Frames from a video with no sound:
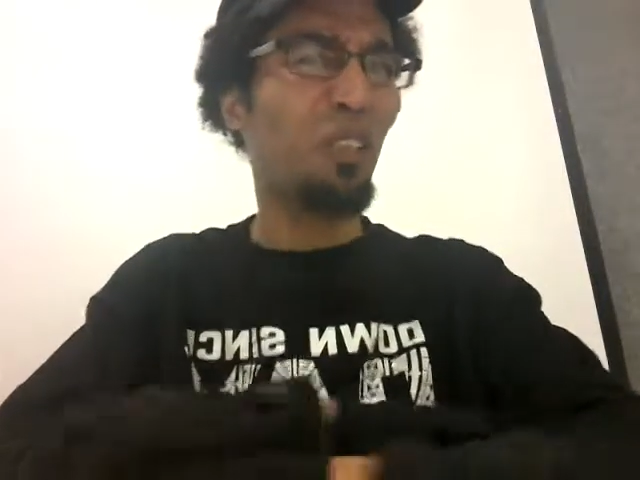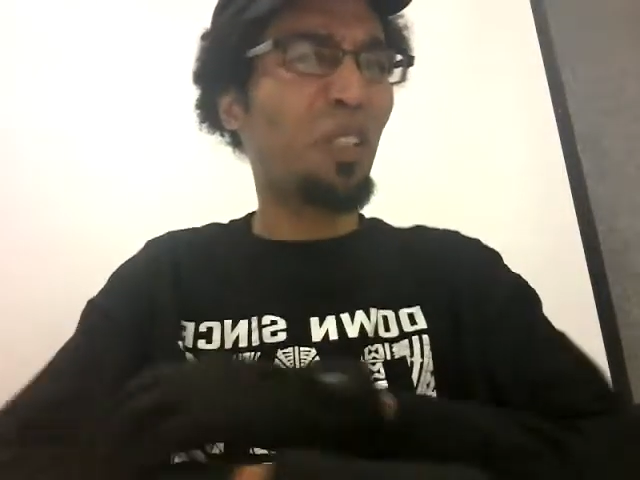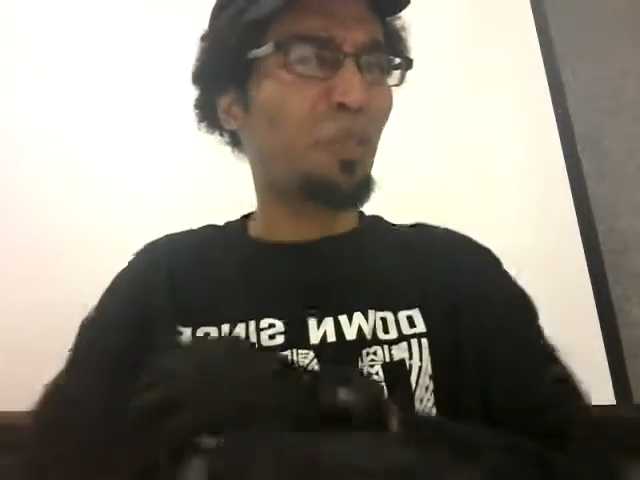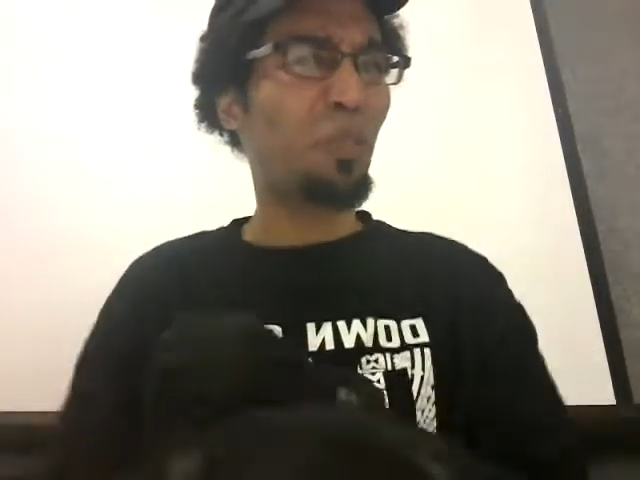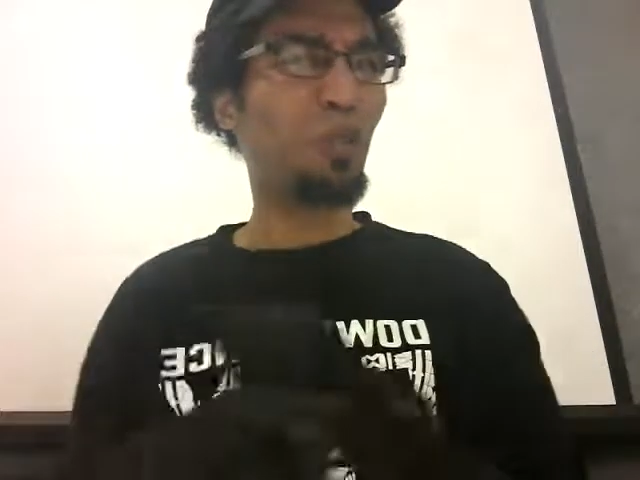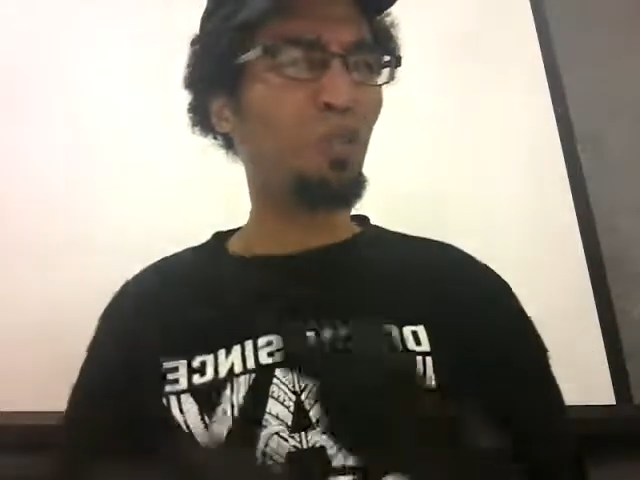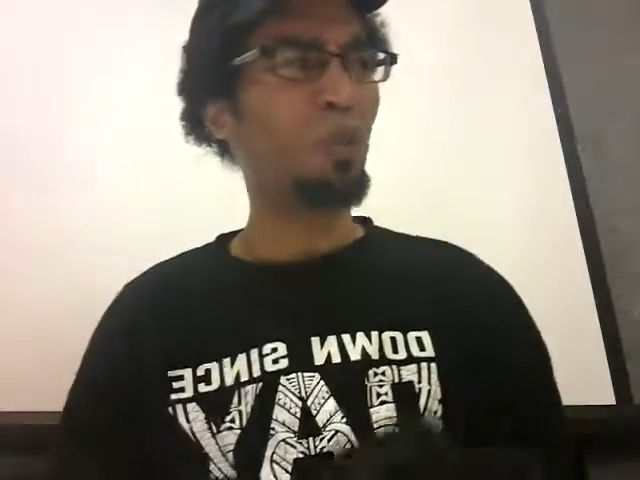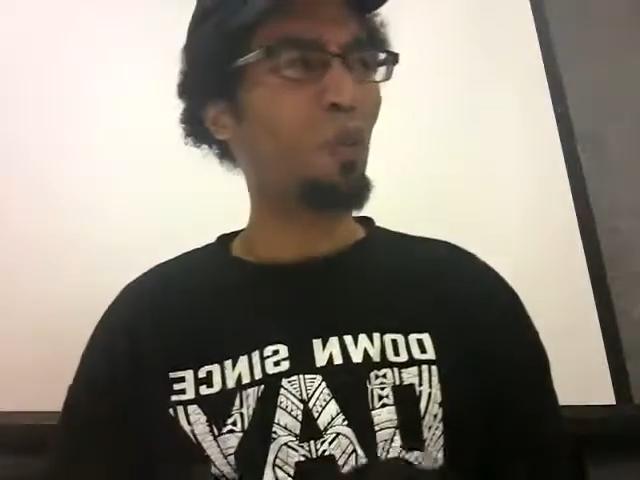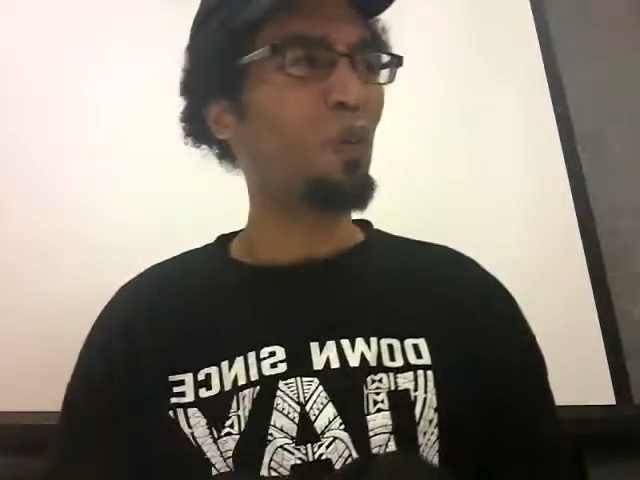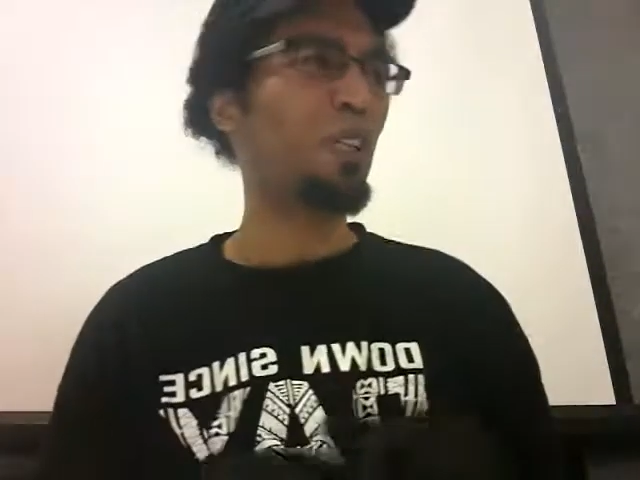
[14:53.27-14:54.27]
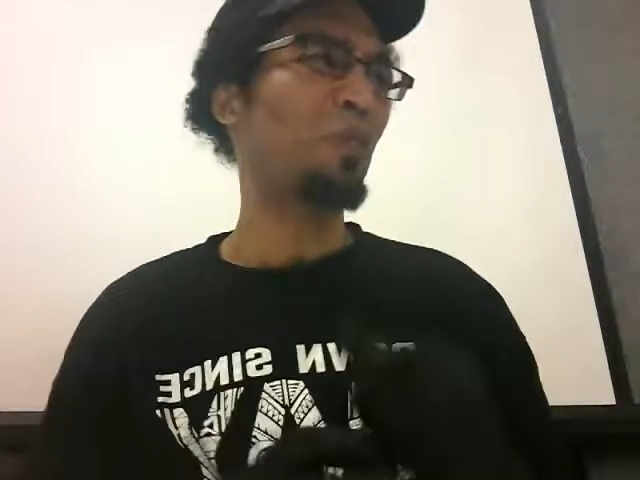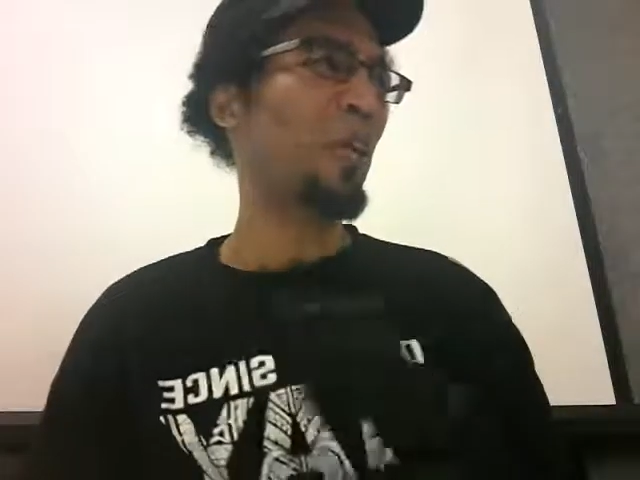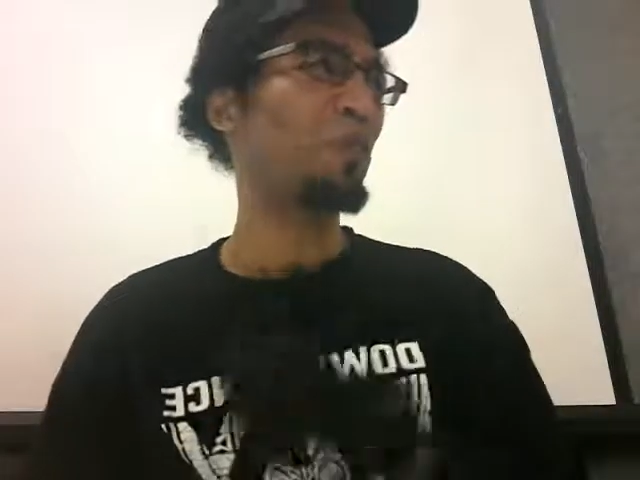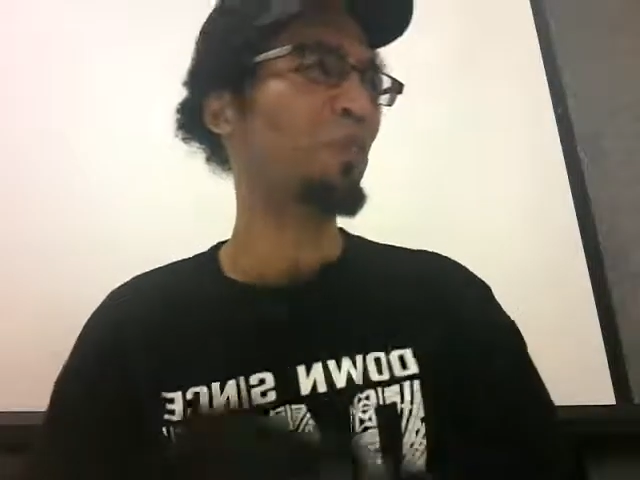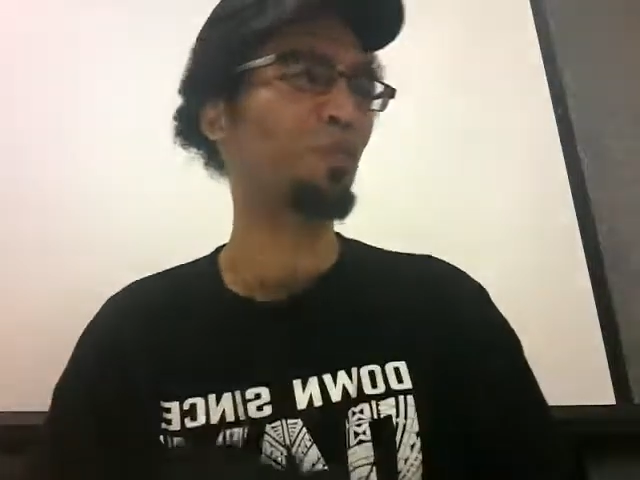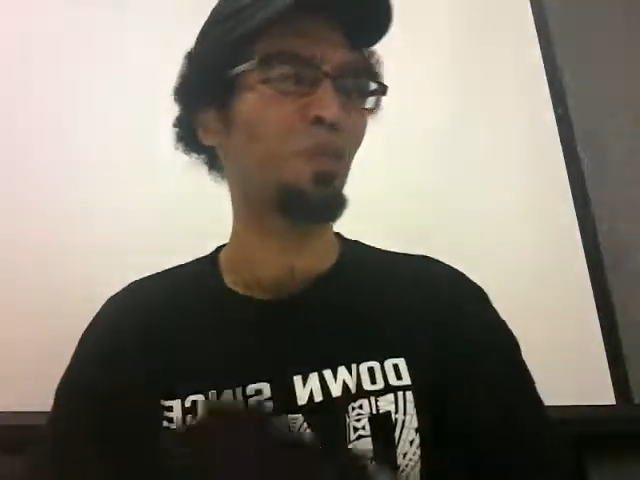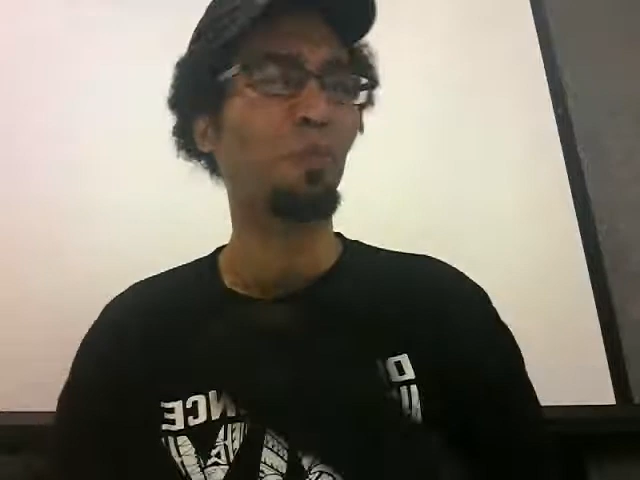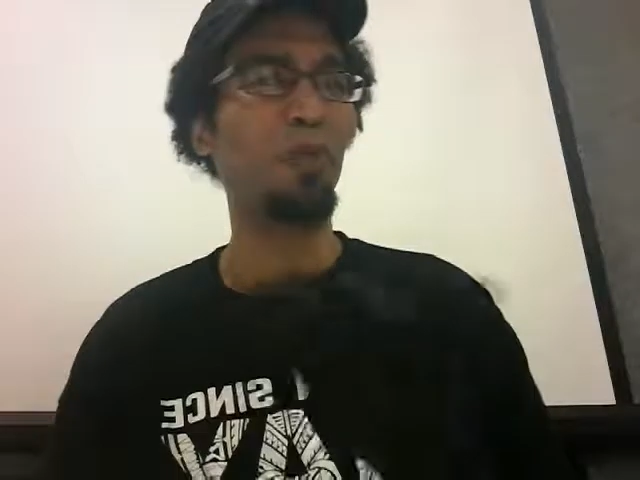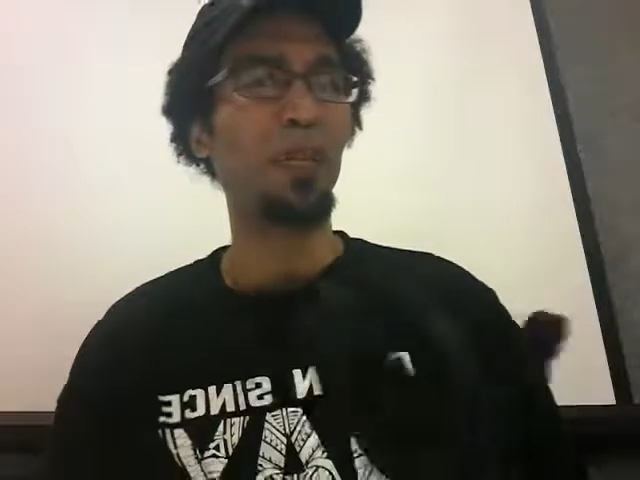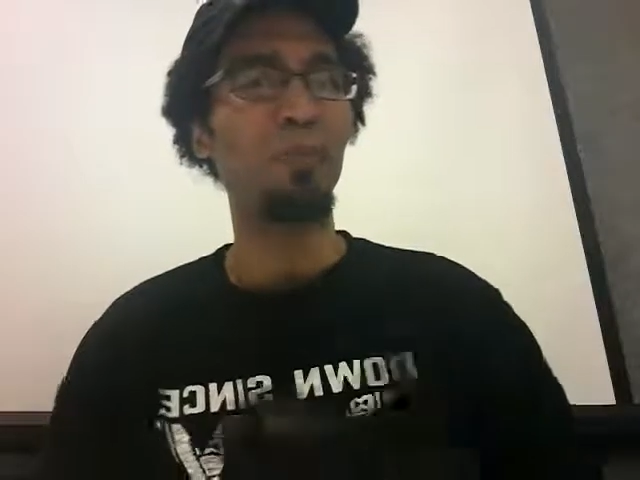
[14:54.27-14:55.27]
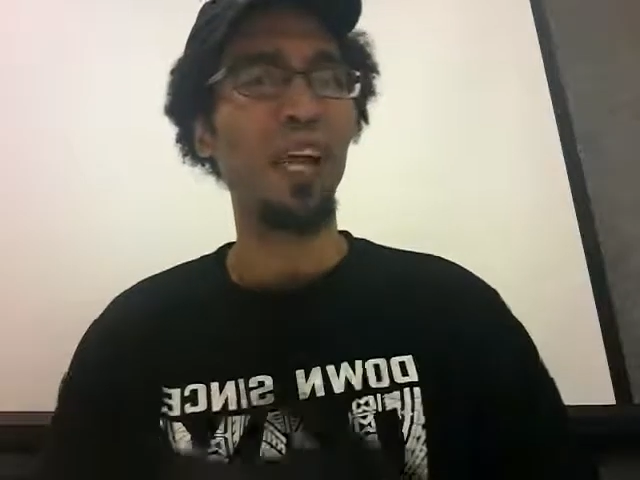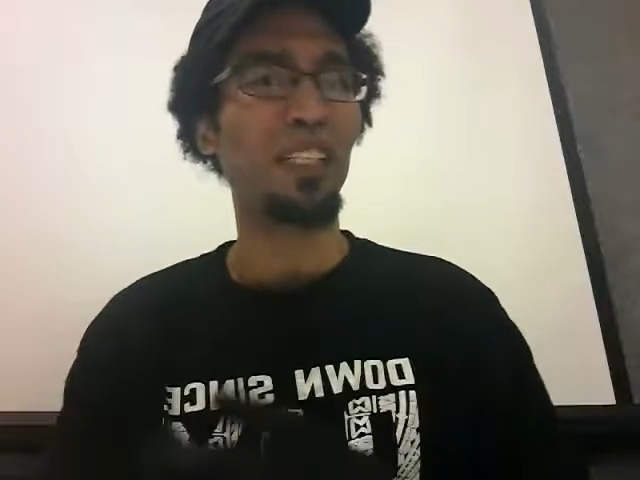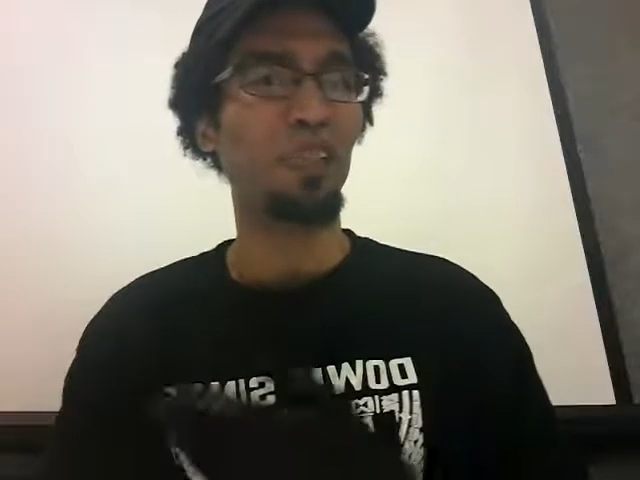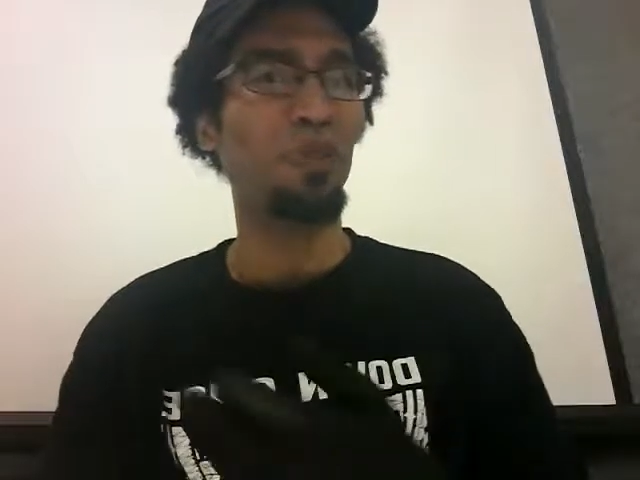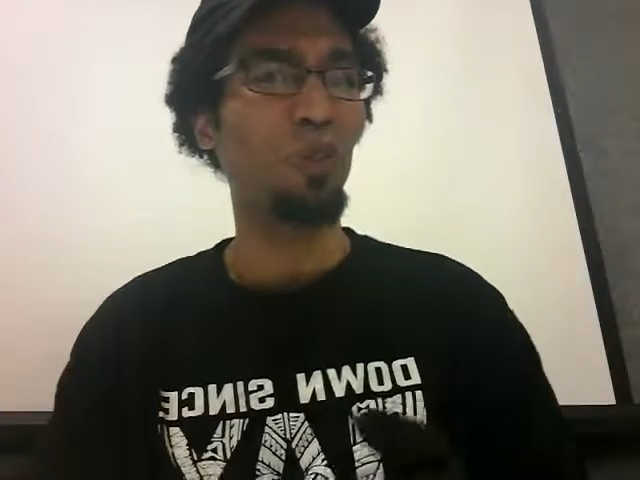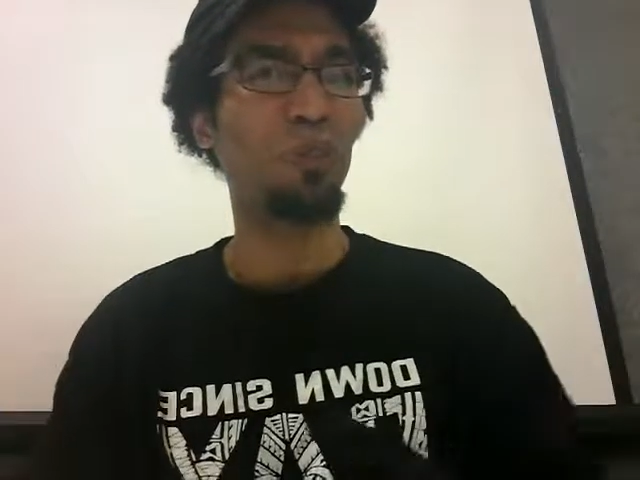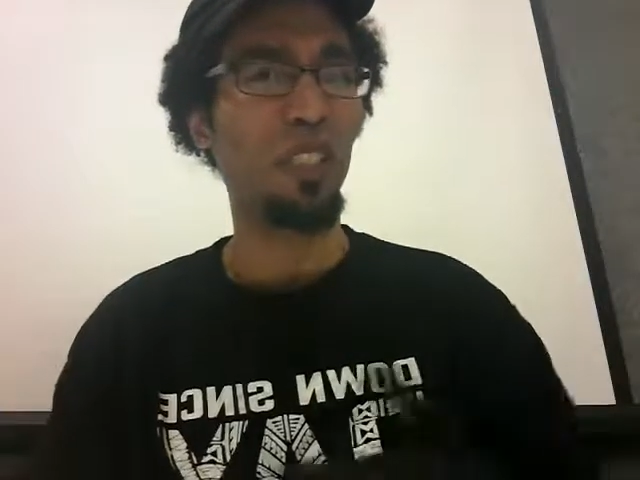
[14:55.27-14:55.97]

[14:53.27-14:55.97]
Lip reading: All he was doing was posing. I'm like, what's with the big black dudes,